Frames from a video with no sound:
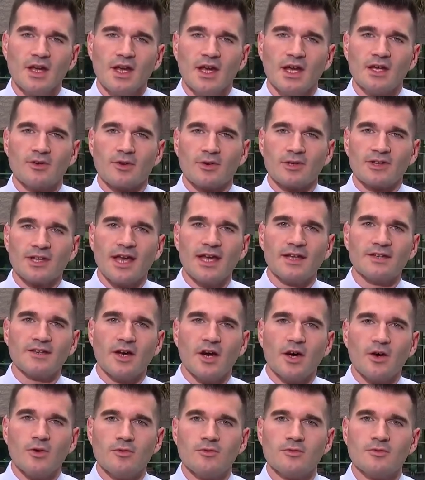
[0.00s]
In
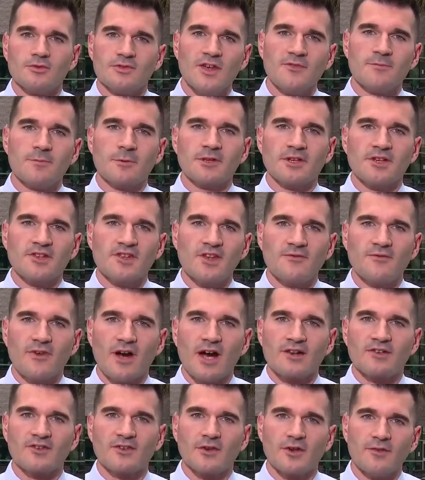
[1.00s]
Orlando, Dave Puglisi,
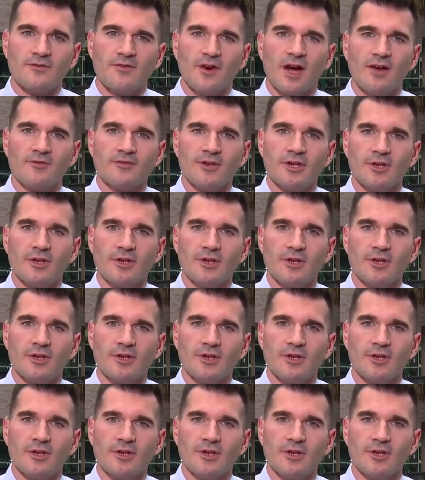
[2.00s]
Fox 35